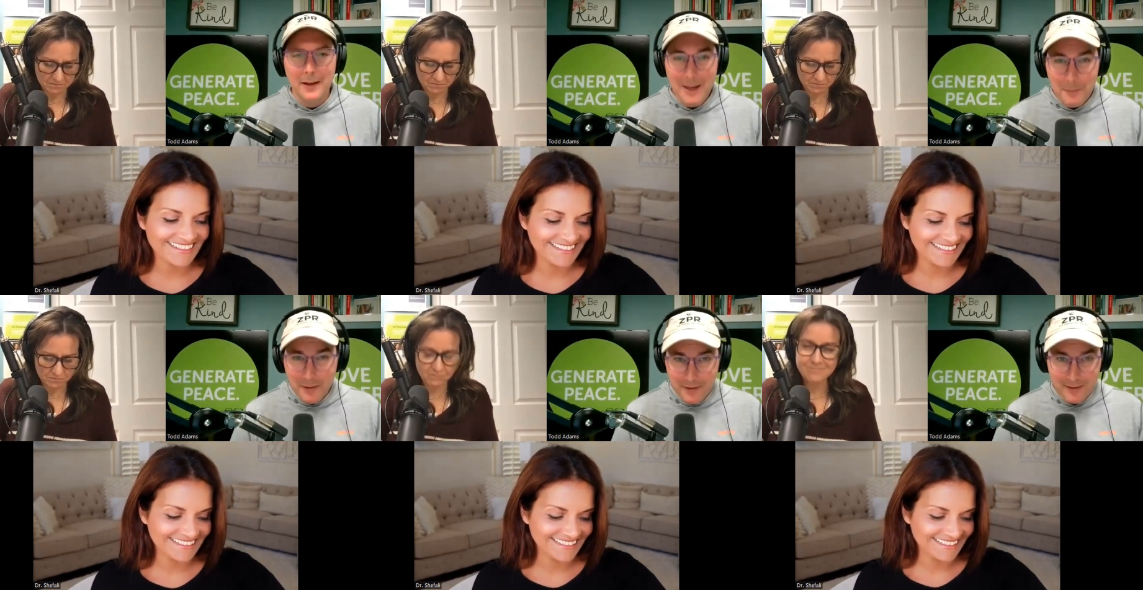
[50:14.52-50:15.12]
Speaker 1: The
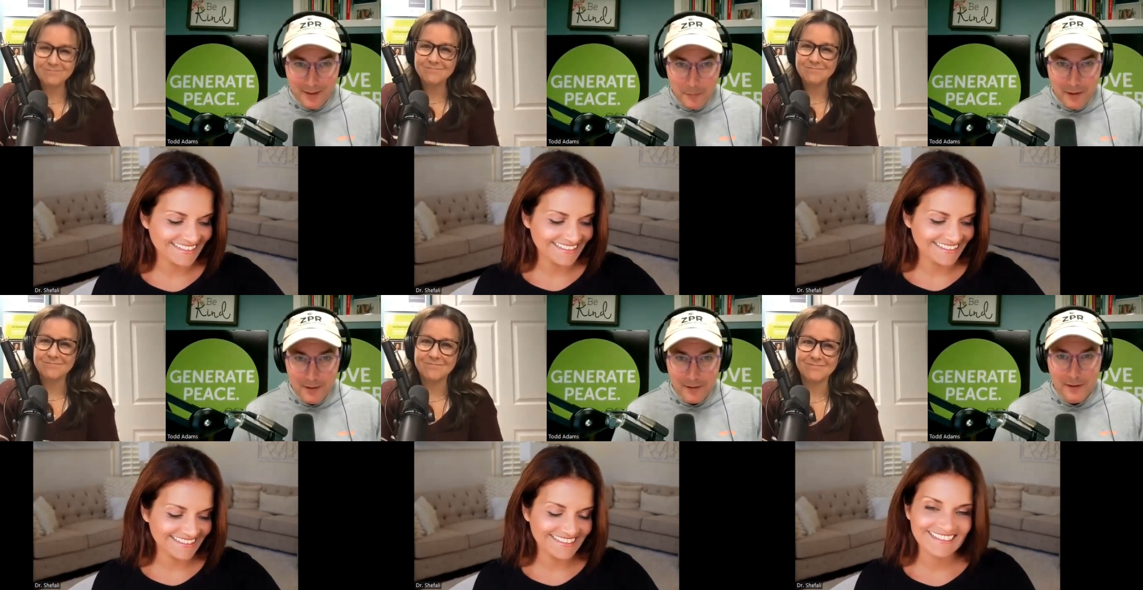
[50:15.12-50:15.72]
name of the
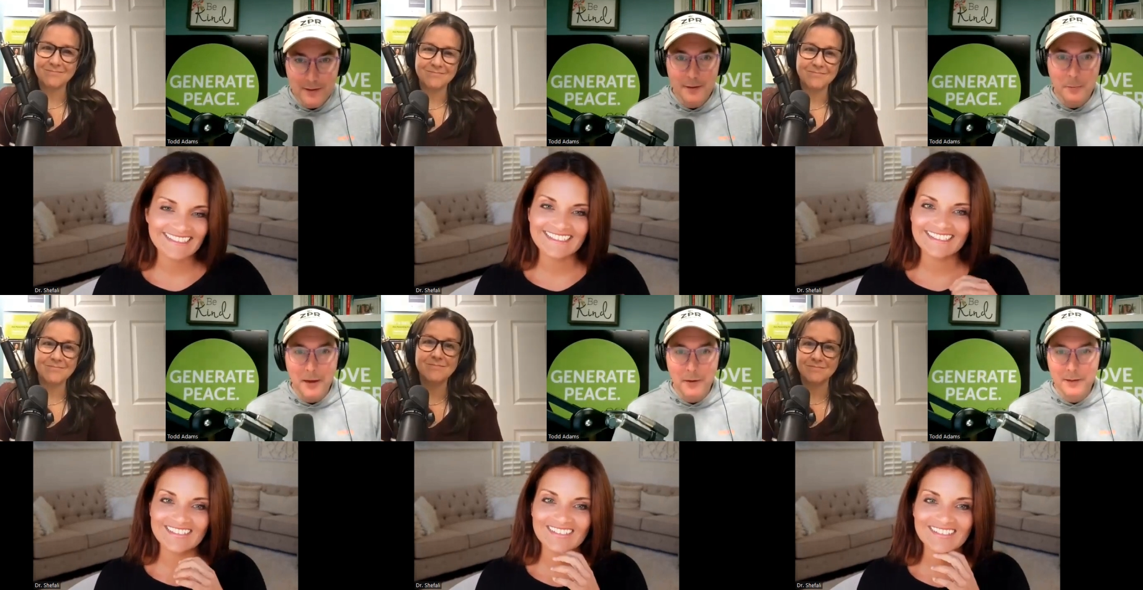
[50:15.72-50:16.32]
summit
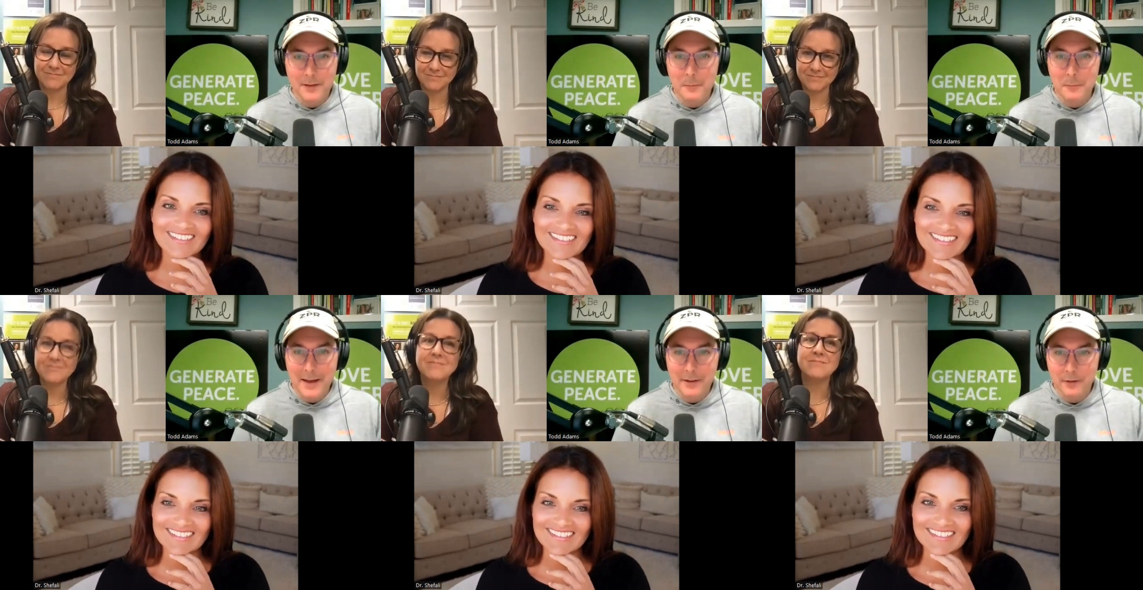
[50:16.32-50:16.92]
is
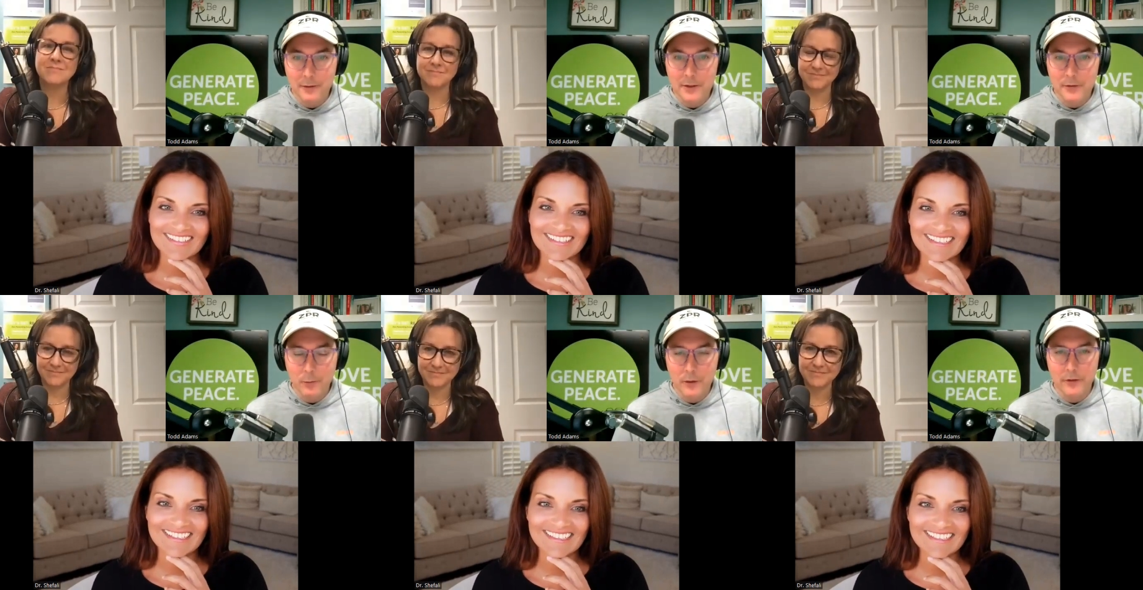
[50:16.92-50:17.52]
Parenting
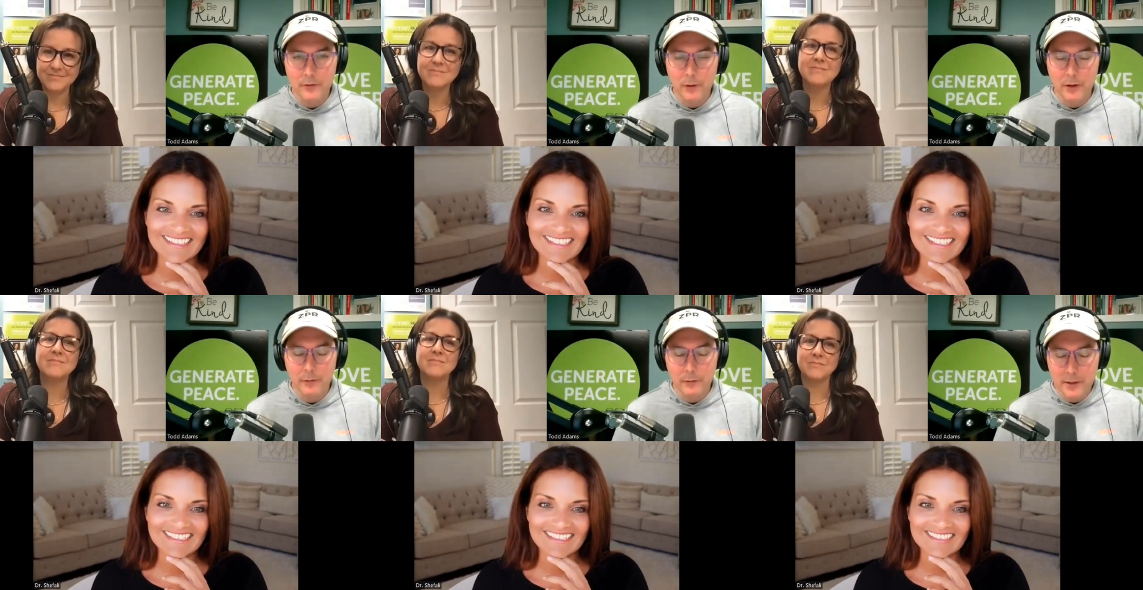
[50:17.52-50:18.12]
Mastery
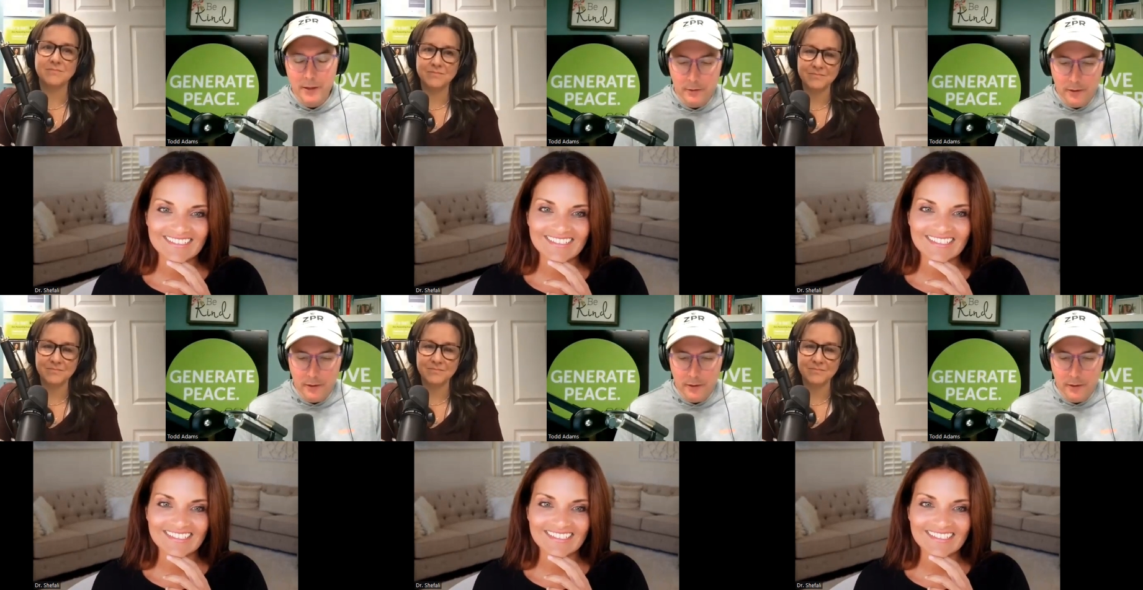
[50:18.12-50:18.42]
2023.